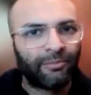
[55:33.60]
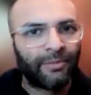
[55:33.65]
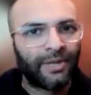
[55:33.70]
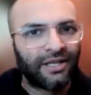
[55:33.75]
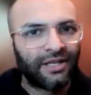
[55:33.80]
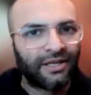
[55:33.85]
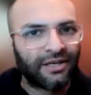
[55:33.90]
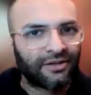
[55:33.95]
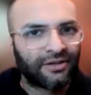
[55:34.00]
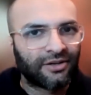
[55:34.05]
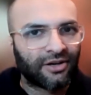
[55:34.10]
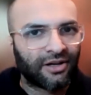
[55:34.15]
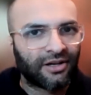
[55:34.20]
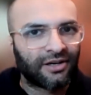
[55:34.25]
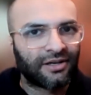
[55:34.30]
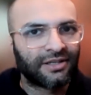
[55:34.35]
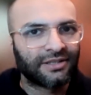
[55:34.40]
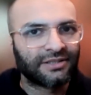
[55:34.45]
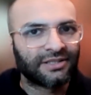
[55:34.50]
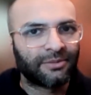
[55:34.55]
billion
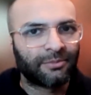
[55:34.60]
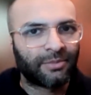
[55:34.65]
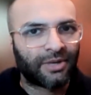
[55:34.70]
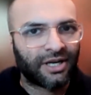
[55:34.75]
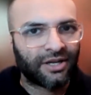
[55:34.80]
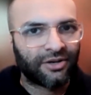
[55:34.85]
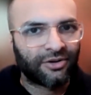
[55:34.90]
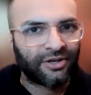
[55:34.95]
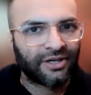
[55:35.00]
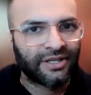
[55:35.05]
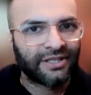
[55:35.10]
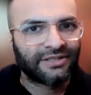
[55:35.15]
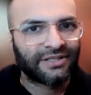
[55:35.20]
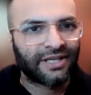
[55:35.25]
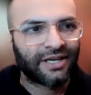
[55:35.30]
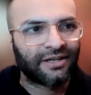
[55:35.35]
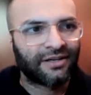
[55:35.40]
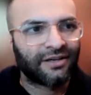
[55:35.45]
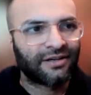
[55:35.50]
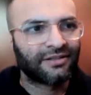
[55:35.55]
in priority
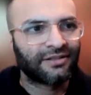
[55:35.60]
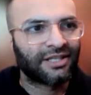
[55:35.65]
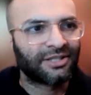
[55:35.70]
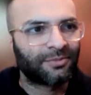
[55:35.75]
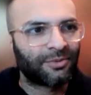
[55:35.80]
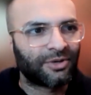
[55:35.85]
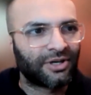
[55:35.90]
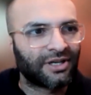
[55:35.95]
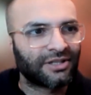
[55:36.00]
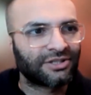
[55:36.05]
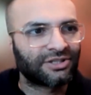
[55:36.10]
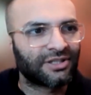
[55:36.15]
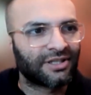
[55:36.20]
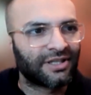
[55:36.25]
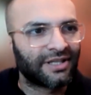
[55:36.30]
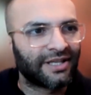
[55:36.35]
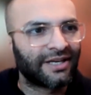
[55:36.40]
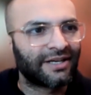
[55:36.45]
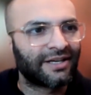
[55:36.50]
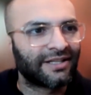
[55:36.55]
sectors as
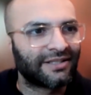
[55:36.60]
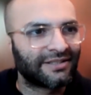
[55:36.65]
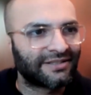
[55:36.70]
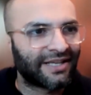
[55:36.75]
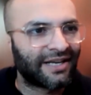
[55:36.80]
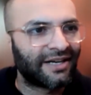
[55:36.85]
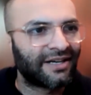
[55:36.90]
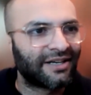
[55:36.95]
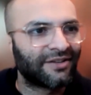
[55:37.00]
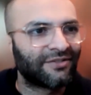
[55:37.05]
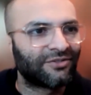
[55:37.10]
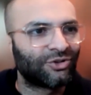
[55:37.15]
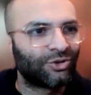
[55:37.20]
production-linked incentives